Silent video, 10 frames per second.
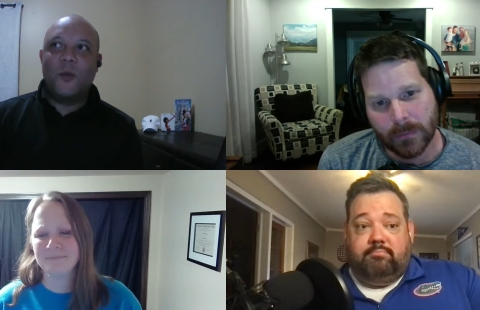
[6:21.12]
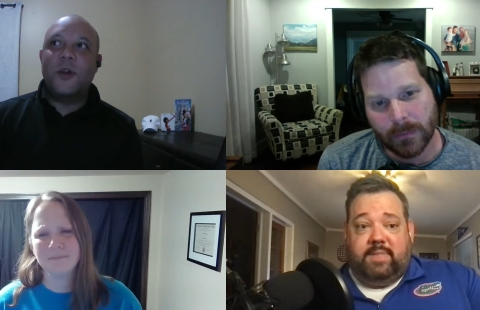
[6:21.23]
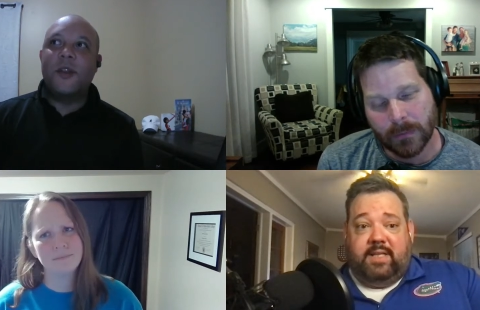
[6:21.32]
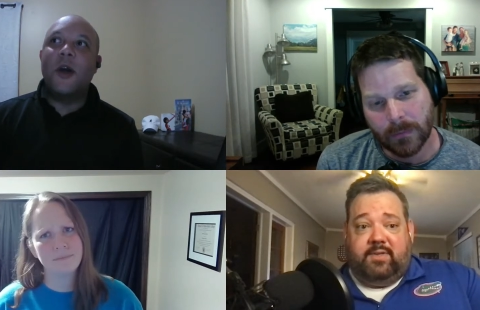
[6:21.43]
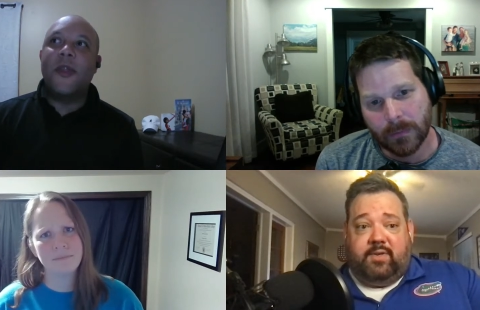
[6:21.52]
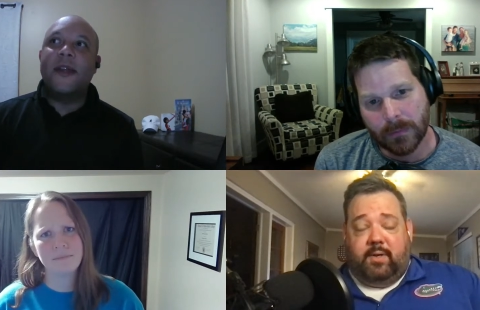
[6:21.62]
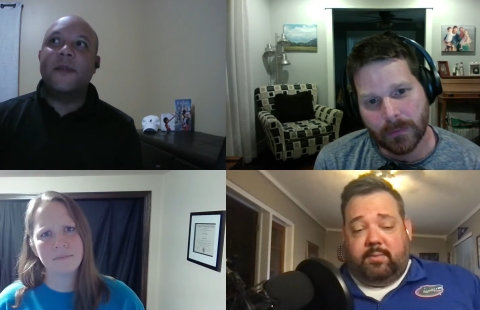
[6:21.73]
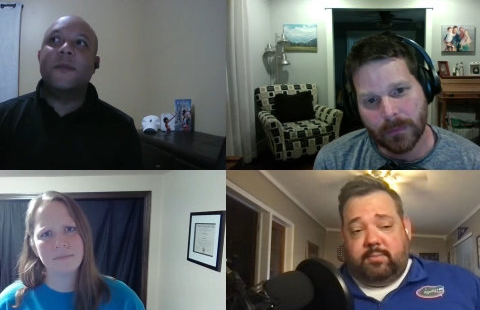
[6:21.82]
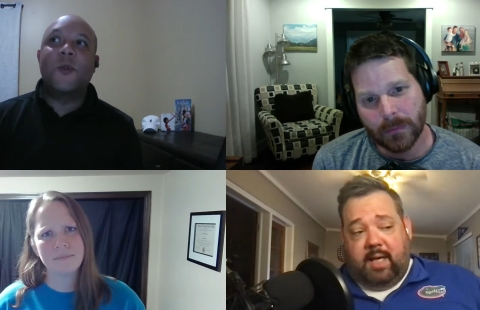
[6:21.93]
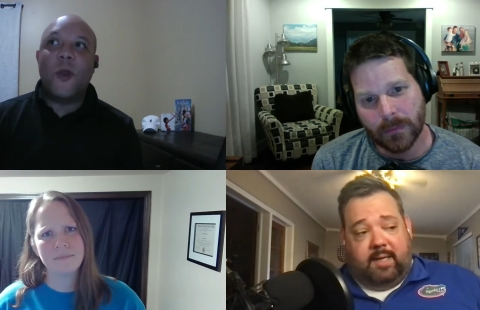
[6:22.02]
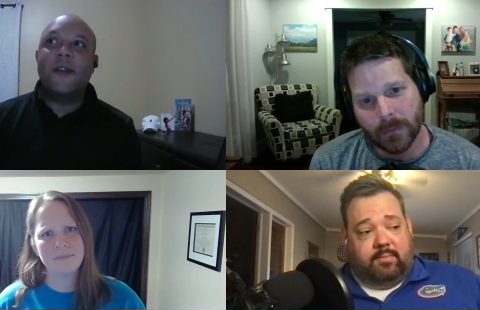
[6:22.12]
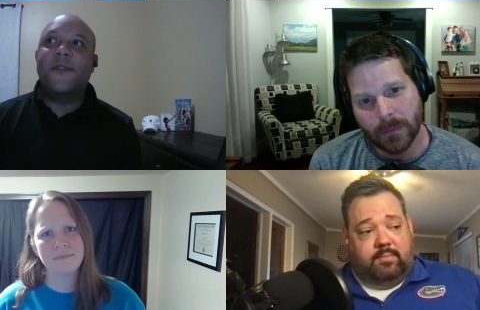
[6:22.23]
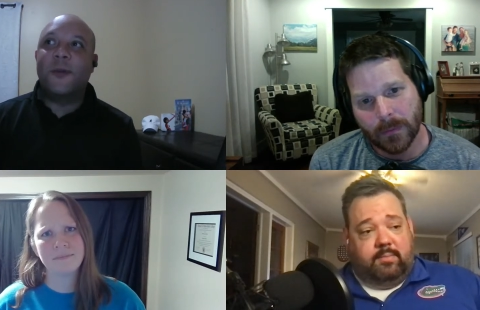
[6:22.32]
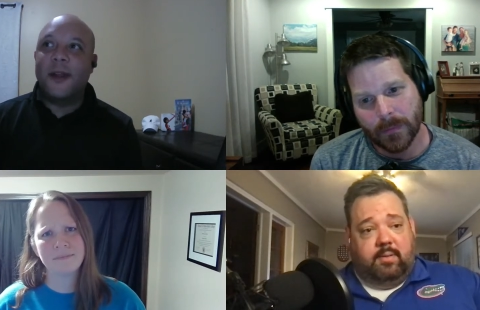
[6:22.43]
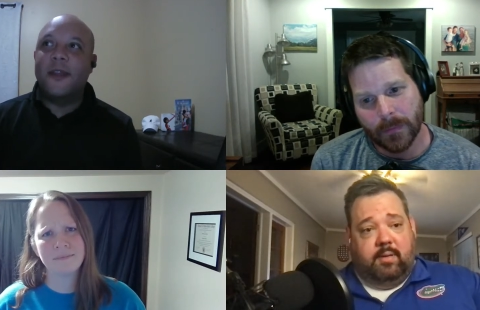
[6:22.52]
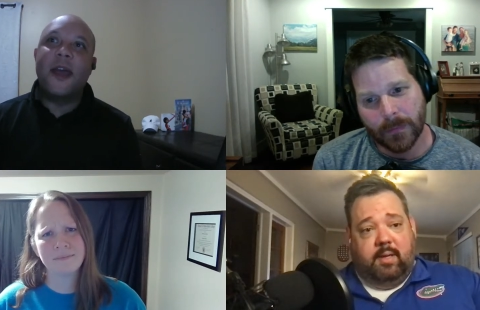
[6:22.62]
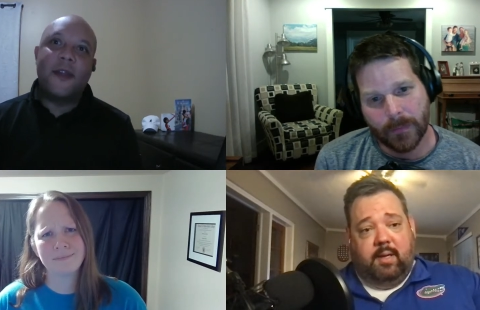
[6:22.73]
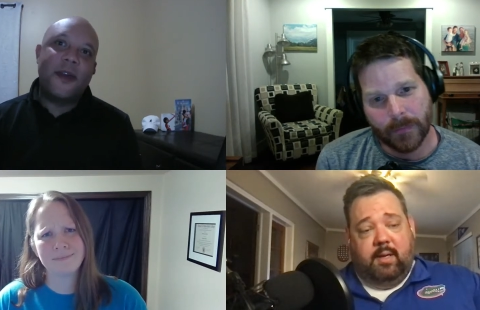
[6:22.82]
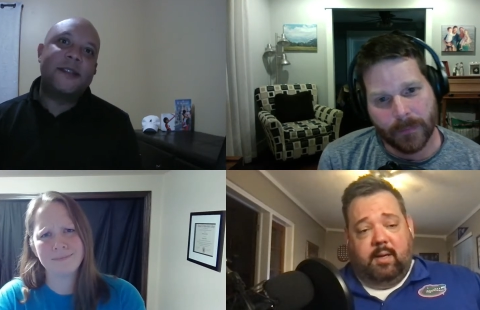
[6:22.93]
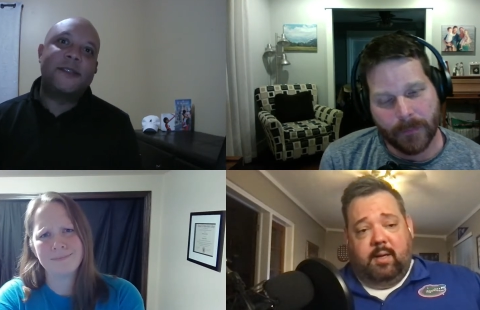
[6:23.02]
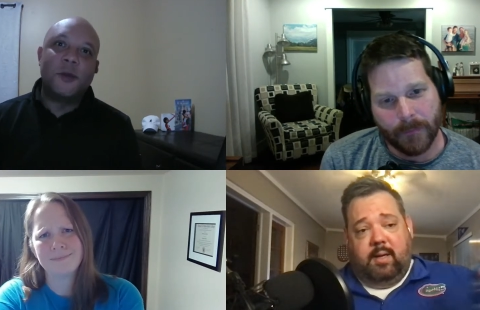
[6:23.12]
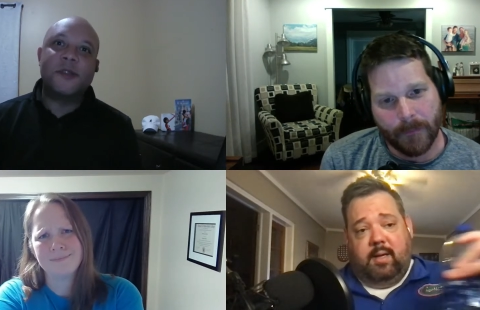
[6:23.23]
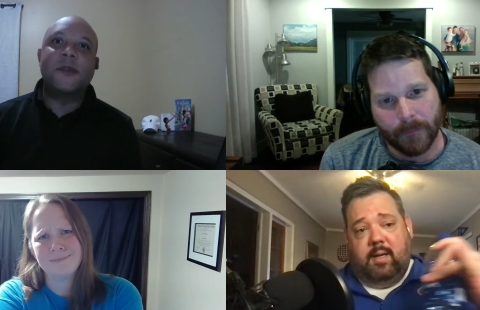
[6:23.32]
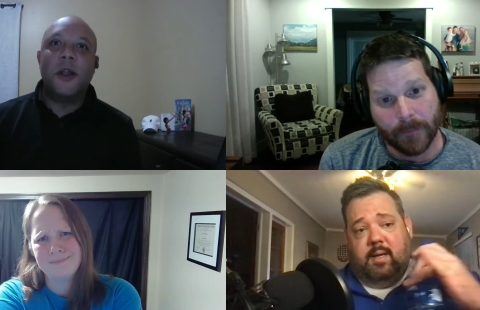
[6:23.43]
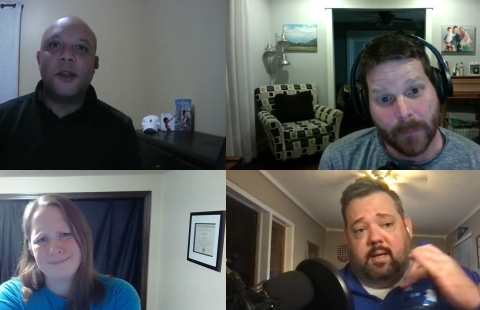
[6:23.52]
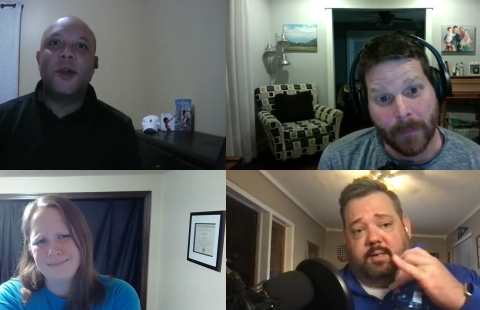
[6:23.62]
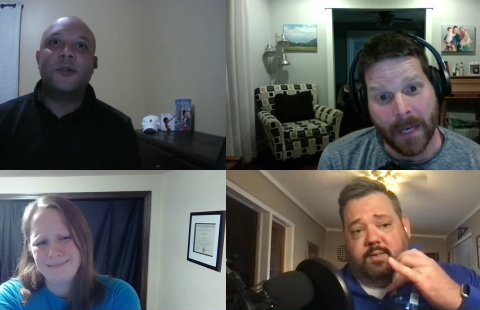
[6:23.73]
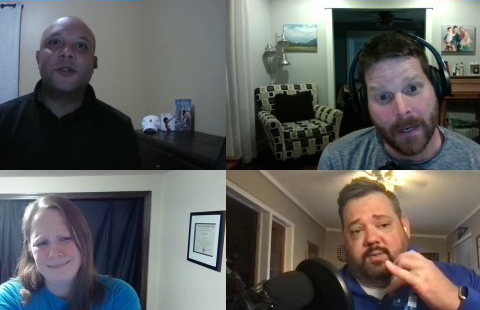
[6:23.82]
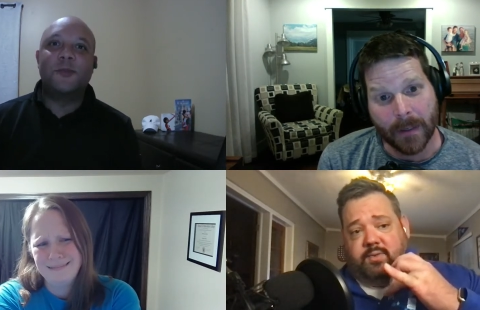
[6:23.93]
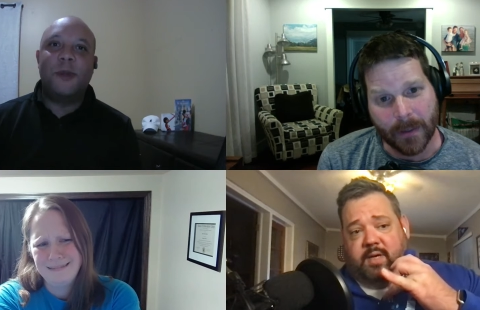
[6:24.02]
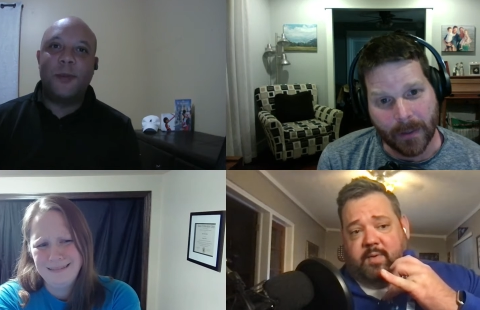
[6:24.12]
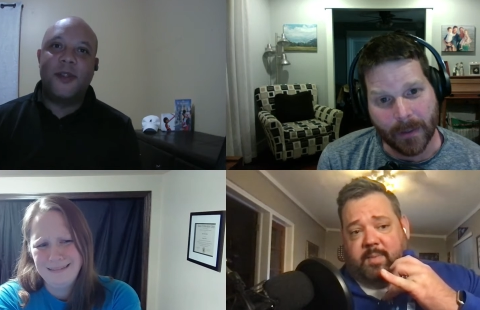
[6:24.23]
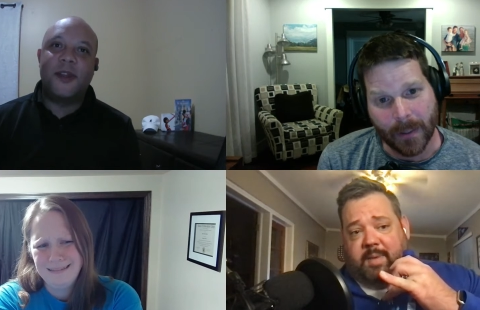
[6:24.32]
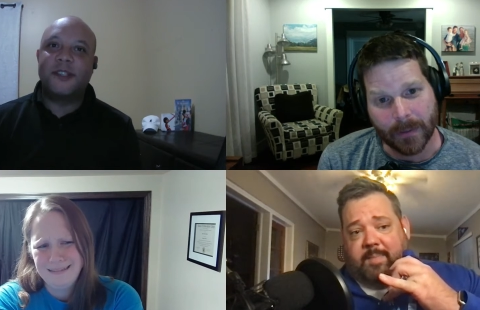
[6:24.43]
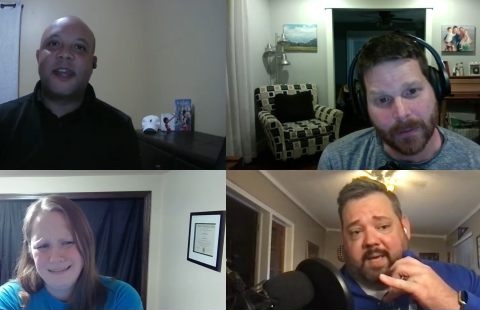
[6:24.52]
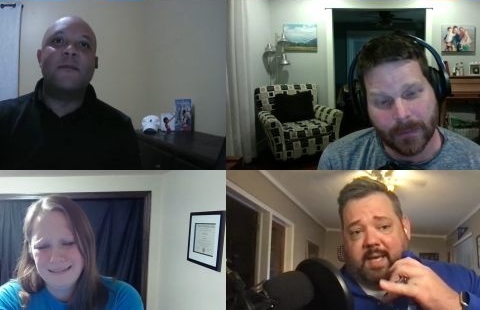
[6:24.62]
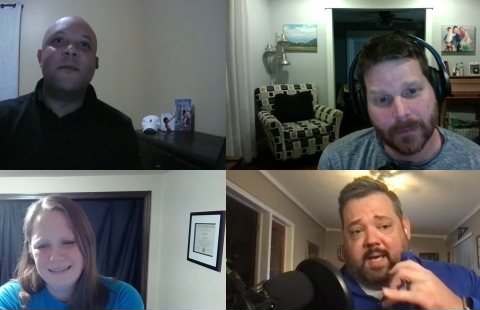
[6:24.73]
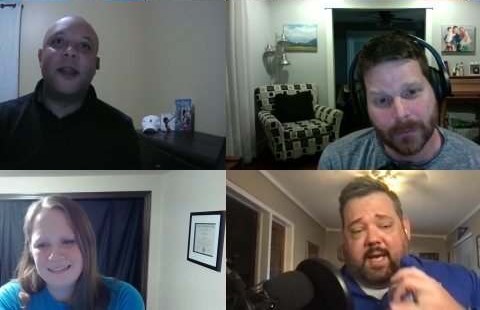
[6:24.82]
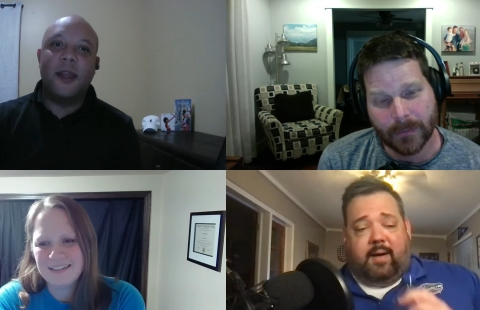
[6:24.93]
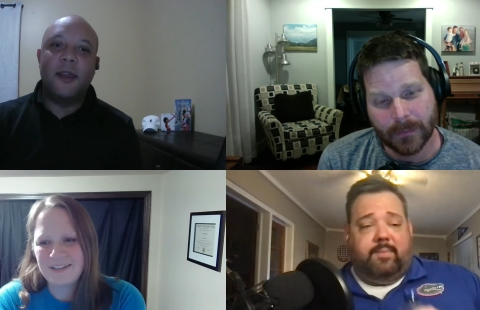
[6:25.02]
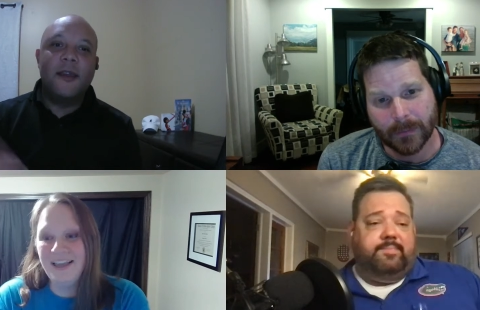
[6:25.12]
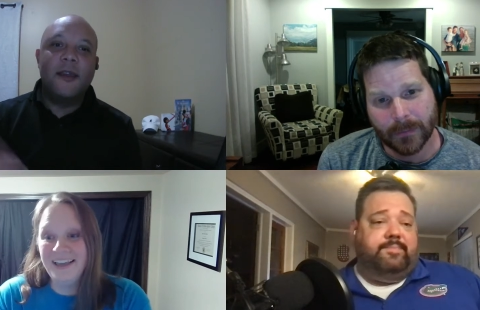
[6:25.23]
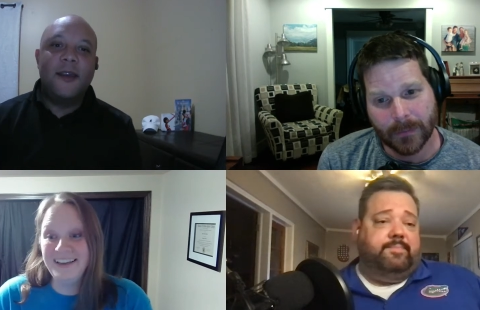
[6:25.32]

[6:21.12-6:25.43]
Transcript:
Speaker 1: Well, it's no, true. that I, Grand Floridian that that's those uncultured. Me on the other hand,